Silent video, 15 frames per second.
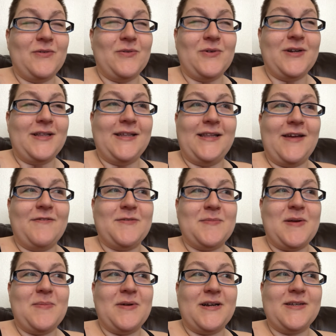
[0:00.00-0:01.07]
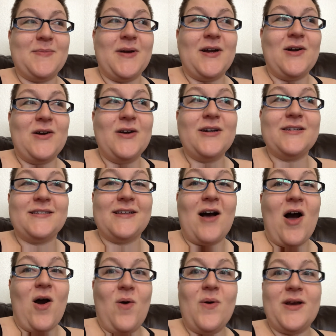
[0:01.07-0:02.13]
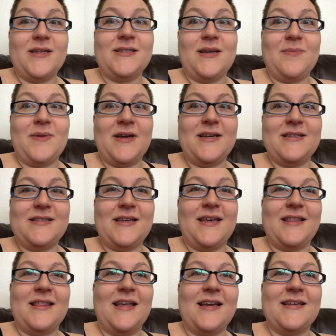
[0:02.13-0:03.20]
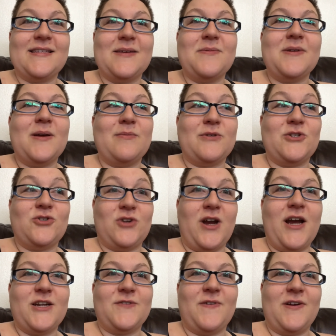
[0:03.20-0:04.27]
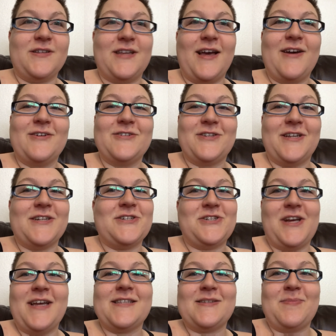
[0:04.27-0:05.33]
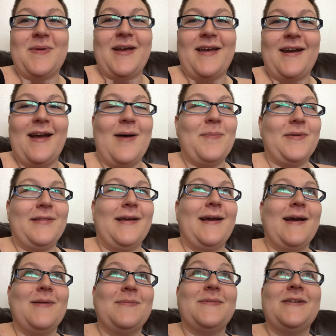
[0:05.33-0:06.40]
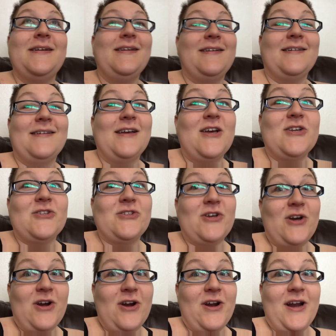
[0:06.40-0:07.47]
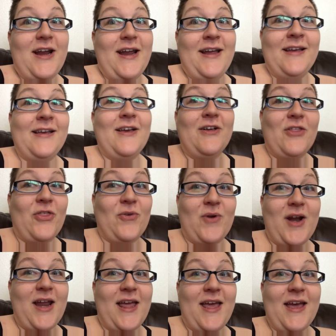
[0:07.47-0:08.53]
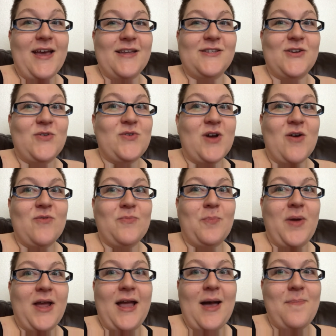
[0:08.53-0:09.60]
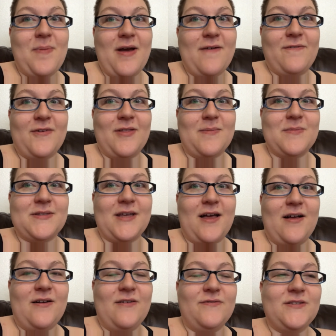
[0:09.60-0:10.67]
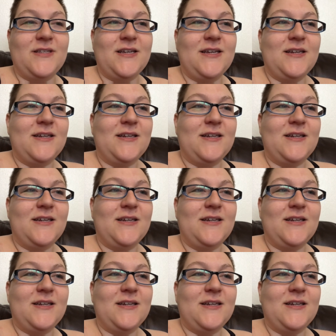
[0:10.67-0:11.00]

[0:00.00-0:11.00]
really loves me, because my car is always a mess, and, like, sometimes trash falls out, and, like, she has to pick it up, and, like, I'm sorry. 3 kids who don't pick up after themselves.